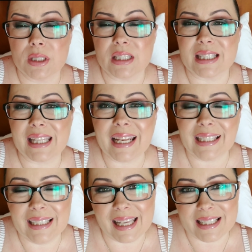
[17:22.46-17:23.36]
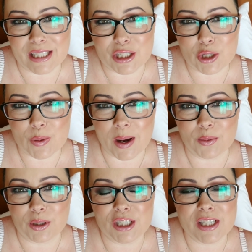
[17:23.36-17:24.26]
slightly less than 2
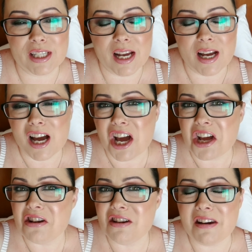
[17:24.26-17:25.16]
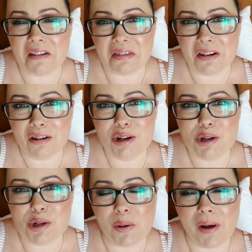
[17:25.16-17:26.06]
hours. Nothing
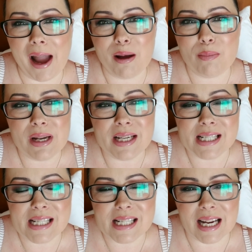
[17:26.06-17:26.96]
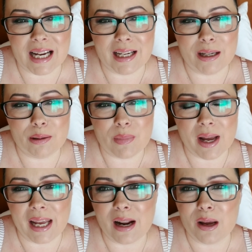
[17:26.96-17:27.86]
unusual happened.
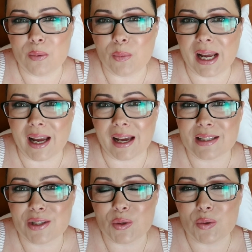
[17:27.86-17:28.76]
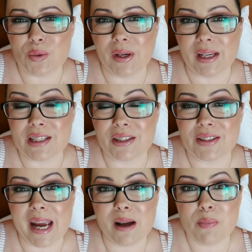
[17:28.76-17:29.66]
And when I got into
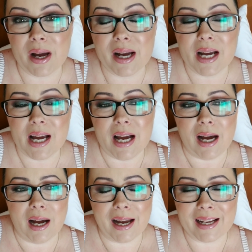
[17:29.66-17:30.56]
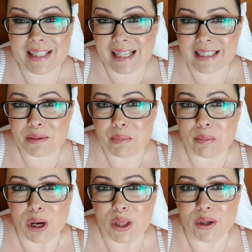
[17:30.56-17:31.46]
Tampa, I had texted my
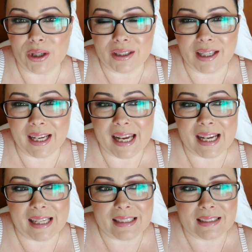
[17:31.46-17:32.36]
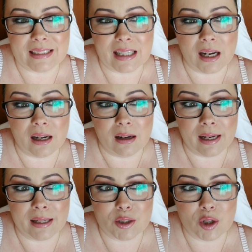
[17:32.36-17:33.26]
brother, and
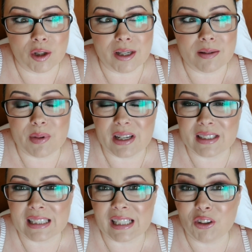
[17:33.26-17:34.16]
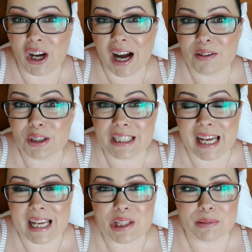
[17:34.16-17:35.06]
it took him several hours to
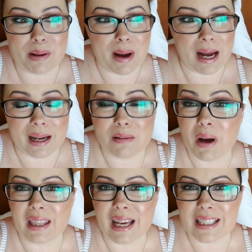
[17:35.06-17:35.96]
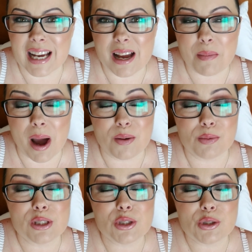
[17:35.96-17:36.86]
answer me back. And by that time, I
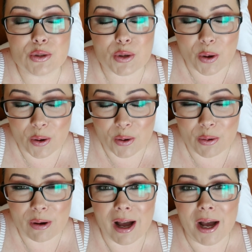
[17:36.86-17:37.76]
was so